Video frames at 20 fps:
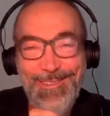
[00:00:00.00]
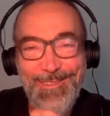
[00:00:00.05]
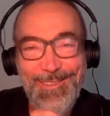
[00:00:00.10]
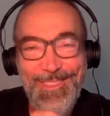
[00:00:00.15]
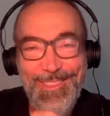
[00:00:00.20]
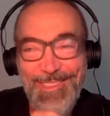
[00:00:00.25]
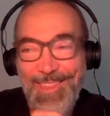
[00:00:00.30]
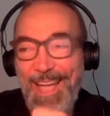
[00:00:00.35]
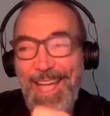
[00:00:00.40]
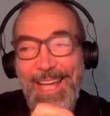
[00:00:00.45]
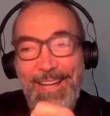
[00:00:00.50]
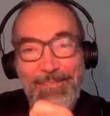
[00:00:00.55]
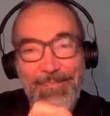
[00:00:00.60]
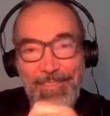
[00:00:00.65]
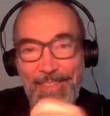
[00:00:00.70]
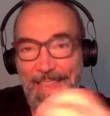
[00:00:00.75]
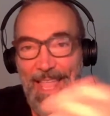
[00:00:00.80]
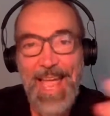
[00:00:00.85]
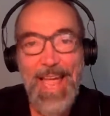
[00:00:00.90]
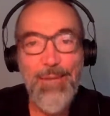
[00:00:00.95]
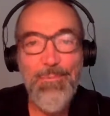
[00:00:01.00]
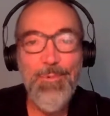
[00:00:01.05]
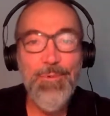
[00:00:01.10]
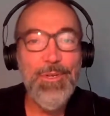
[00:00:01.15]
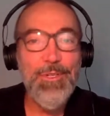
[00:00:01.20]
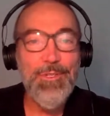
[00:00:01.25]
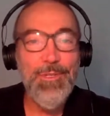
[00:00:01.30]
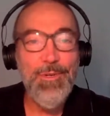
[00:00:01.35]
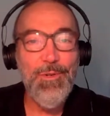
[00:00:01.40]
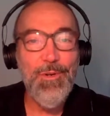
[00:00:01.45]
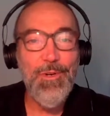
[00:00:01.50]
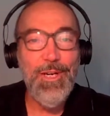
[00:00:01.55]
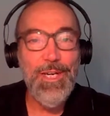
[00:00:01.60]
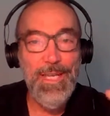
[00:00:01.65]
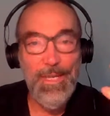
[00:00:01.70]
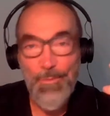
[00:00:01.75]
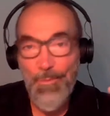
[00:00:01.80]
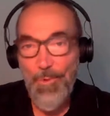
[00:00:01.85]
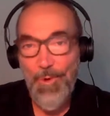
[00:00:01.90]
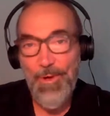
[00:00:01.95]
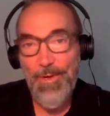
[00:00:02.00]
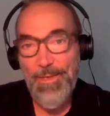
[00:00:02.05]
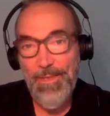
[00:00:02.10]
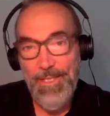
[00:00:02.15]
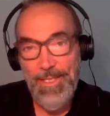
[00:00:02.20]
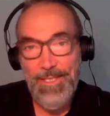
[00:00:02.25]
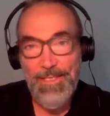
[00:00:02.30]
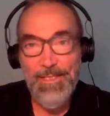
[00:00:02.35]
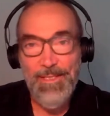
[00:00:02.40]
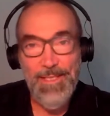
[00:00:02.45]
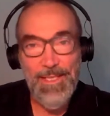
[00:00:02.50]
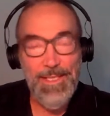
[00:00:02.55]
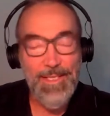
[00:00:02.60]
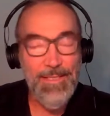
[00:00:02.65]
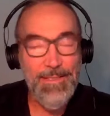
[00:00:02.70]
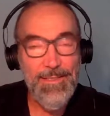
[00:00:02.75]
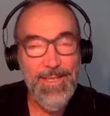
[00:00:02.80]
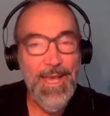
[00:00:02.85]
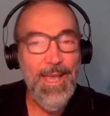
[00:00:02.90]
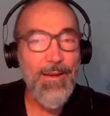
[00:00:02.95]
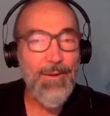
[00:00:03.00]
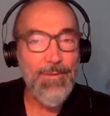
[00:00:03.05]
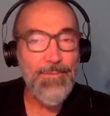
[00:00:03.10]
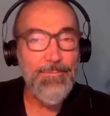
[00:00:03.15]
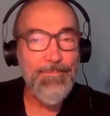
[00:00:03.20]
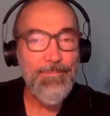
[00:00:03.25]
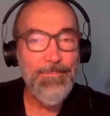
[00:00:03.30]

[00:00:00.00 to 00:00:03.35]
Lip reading: life laboratory and work these things out?